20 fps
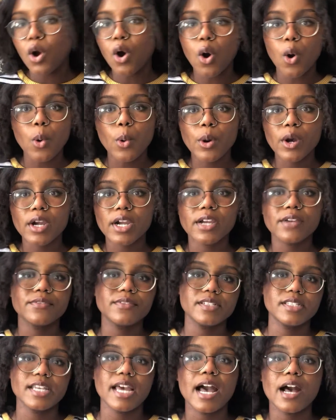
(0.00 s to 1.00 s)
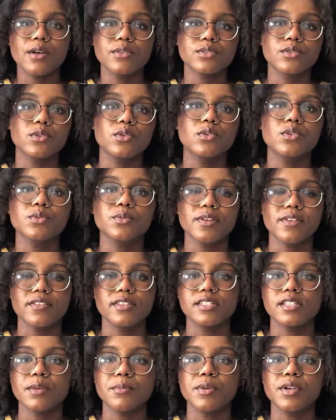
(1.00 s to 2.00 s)
or if it's a household with
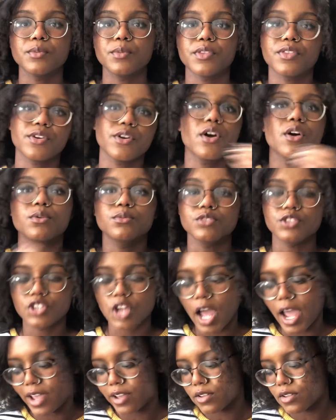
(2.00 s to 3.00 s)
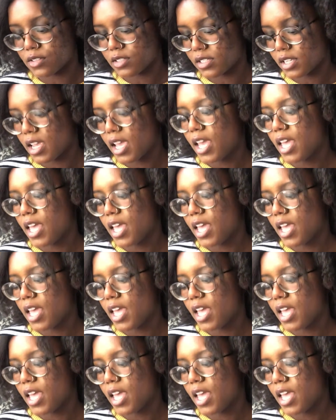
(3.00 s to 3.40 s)
someone with their own child,